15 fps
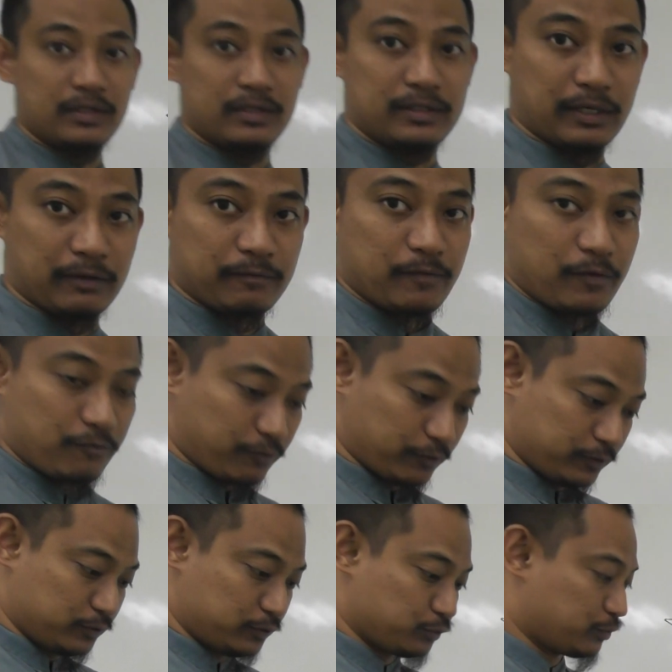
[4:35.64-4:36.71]
Now, for
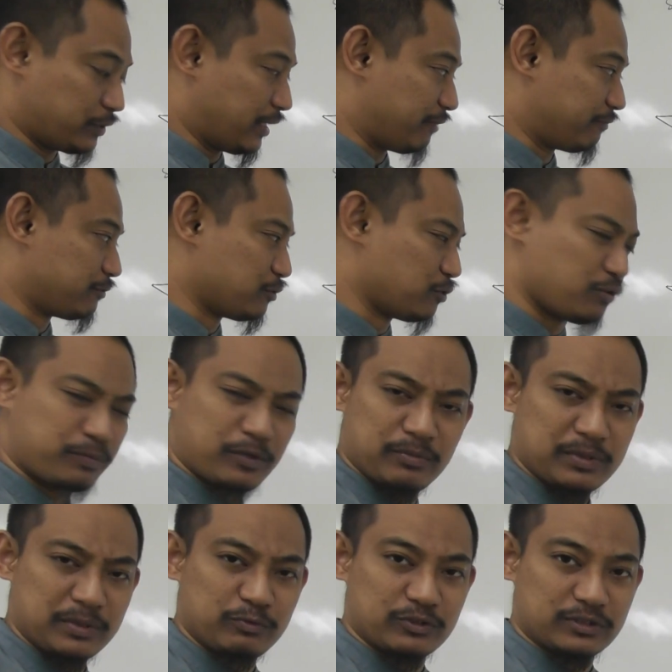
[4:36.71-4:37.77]
those who have no
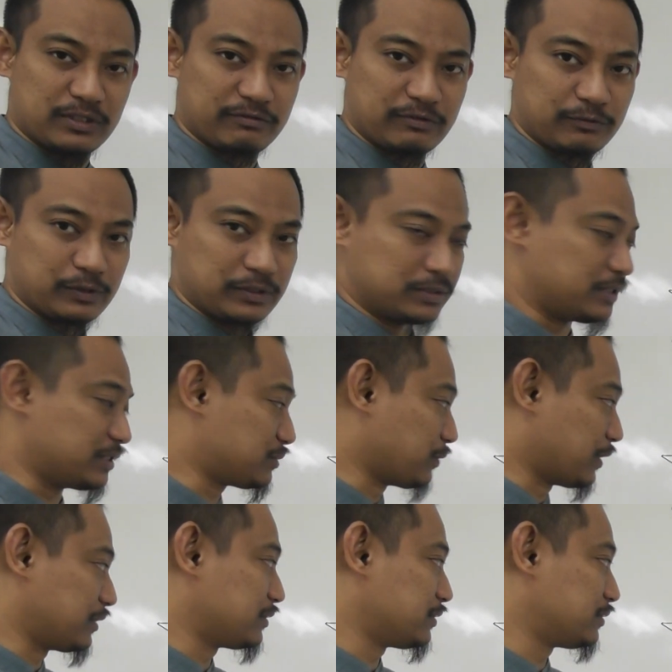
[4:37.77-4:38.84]
problem whatsoever with this
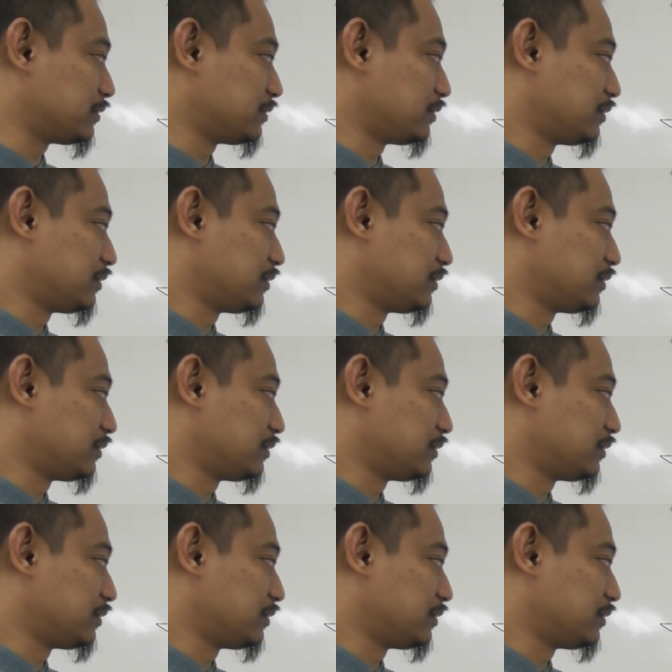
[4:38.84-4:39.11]
one,